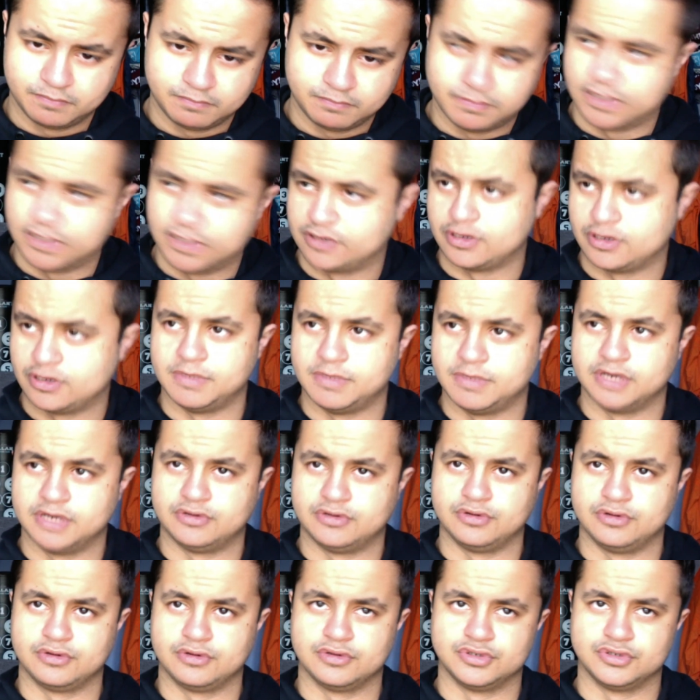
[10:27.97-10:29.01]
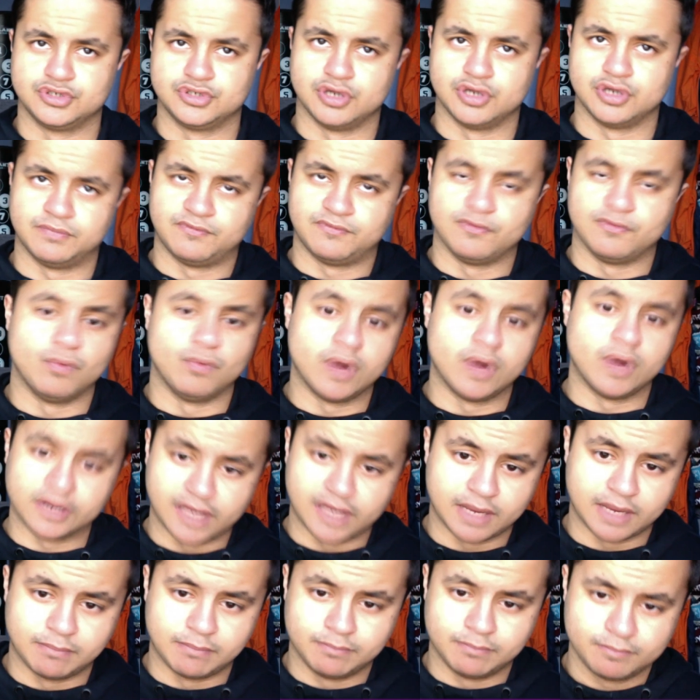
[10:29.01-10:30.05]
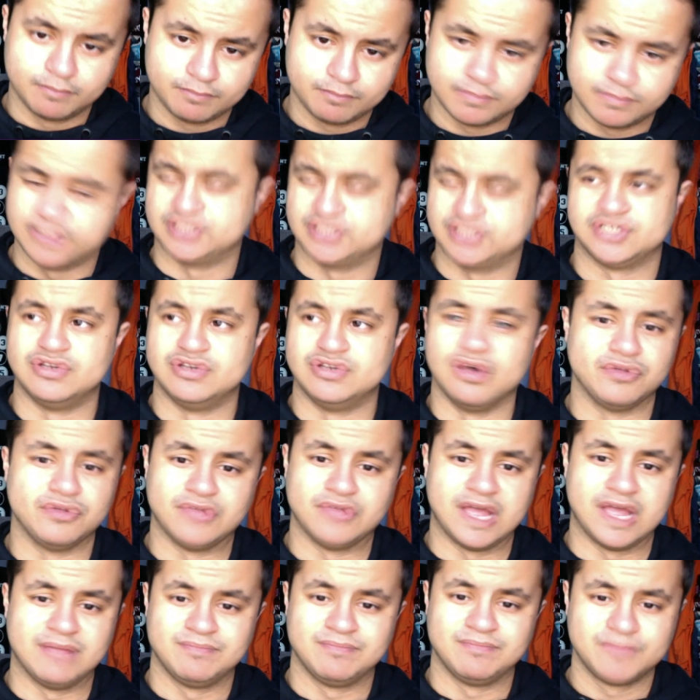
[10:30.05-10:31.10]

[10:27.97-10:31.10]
He can come in and do a good job for one game. He's just not that